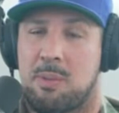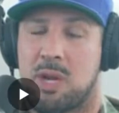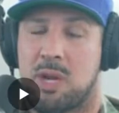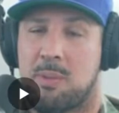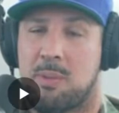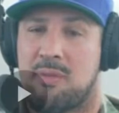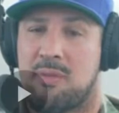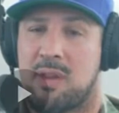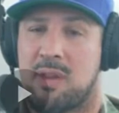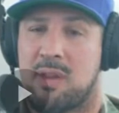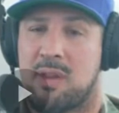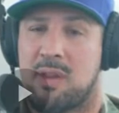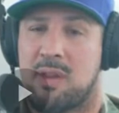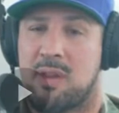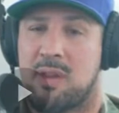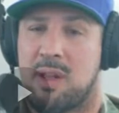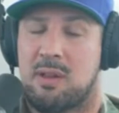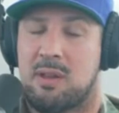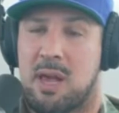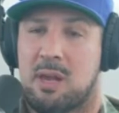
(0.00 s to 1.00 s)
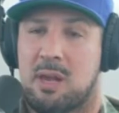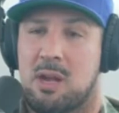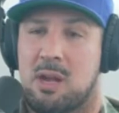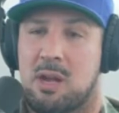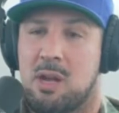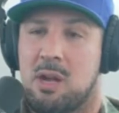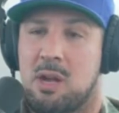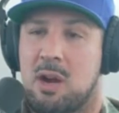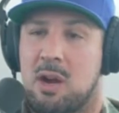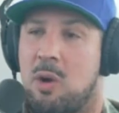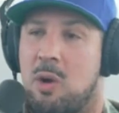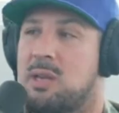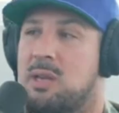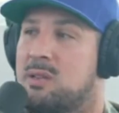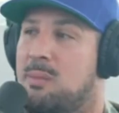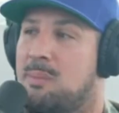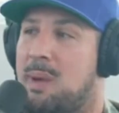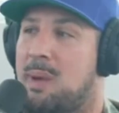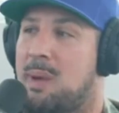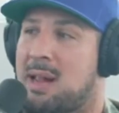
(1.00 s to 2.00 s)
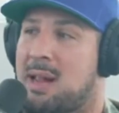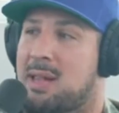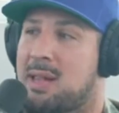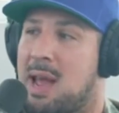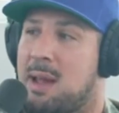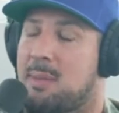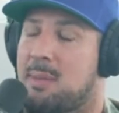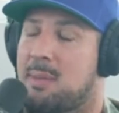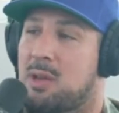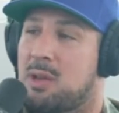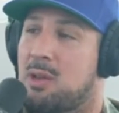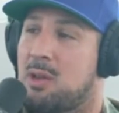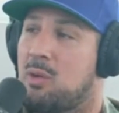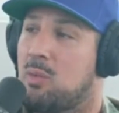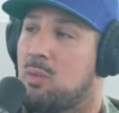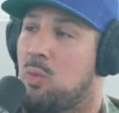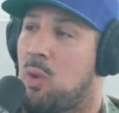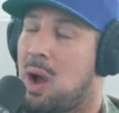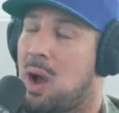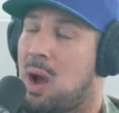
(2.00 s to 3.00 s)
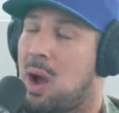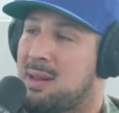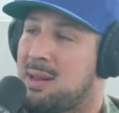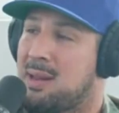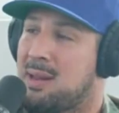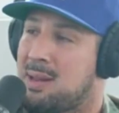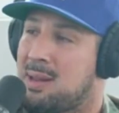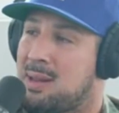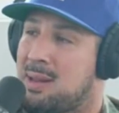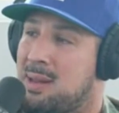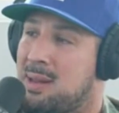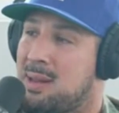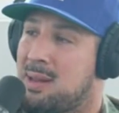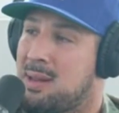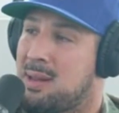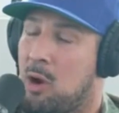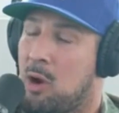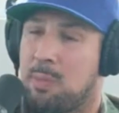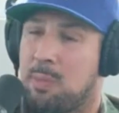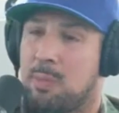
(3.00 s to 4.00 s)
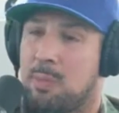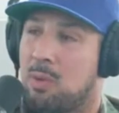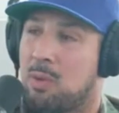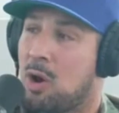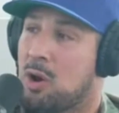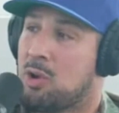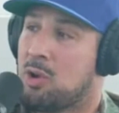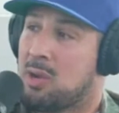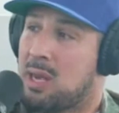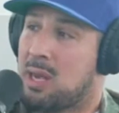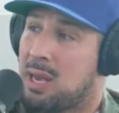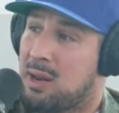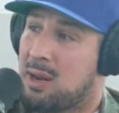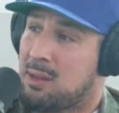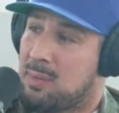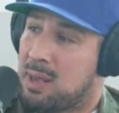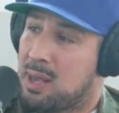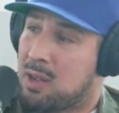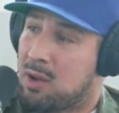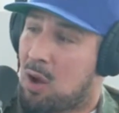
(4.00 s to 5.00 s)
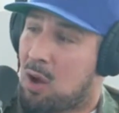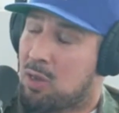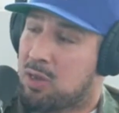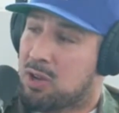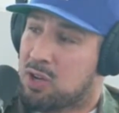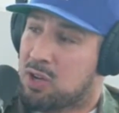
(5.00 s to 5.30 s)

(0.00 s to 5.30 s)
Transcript: Above it, and then it's like, oh, he's a bad guy. I'm like, what? I hope. Are you kidding me? All the